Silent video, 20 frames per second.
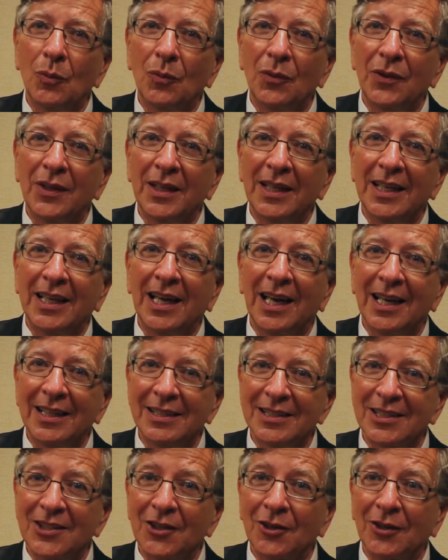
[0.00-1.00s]
the
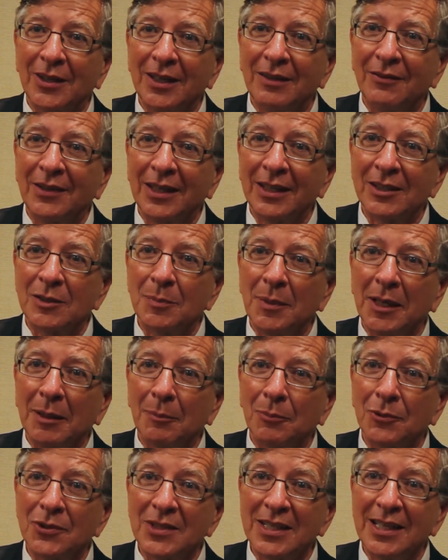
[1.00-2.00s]
guidance they're giving is being
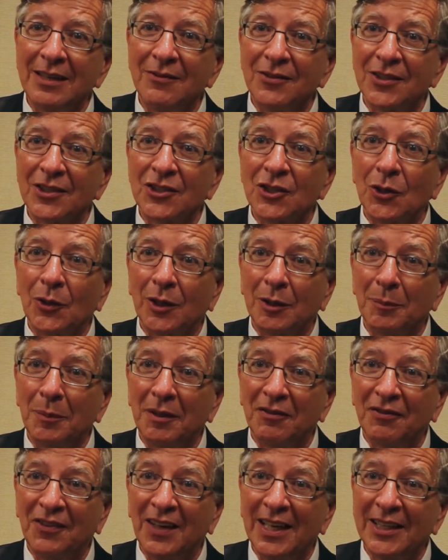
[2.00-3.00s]
perceived, and so it can be
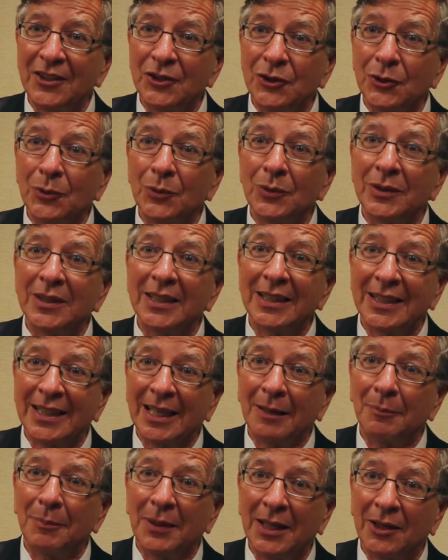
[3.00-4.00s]
fine-tuned and
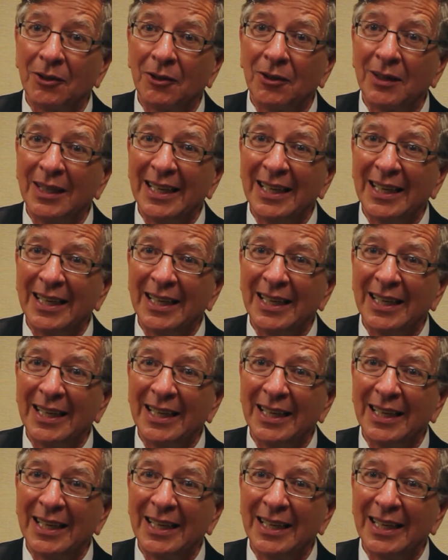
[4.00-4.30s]
get better.